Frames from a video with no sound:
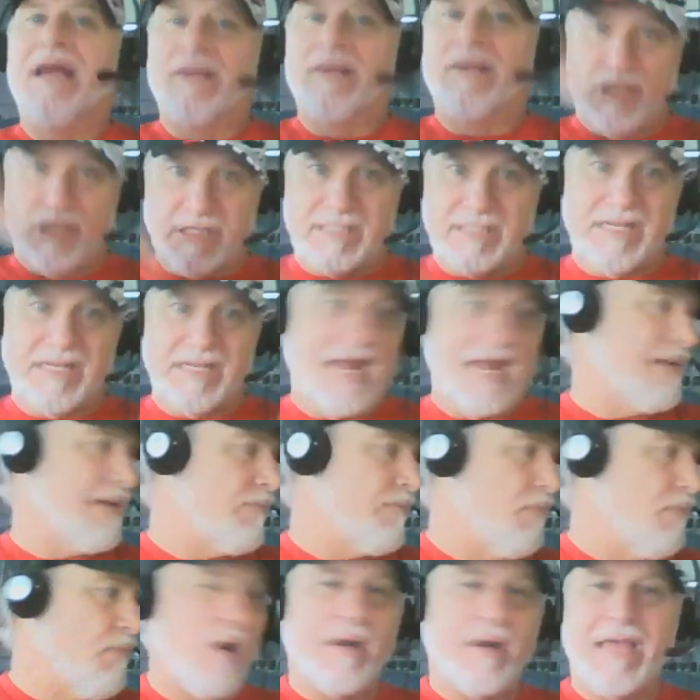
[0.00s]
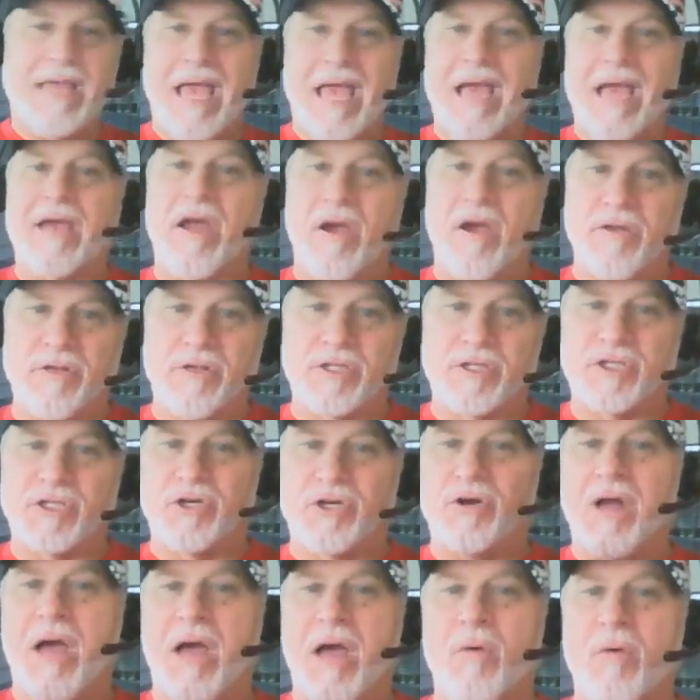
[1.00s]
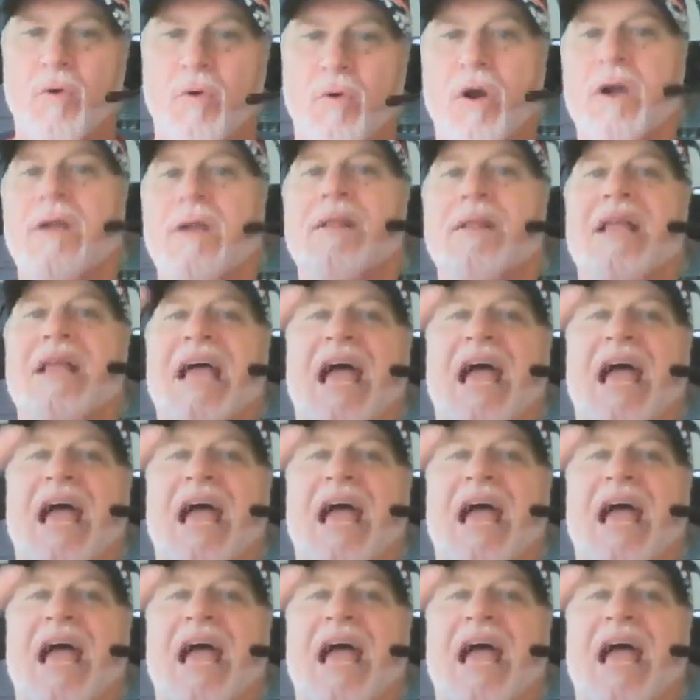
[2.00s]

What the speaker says: just like Mark Echo, the shirt I wore.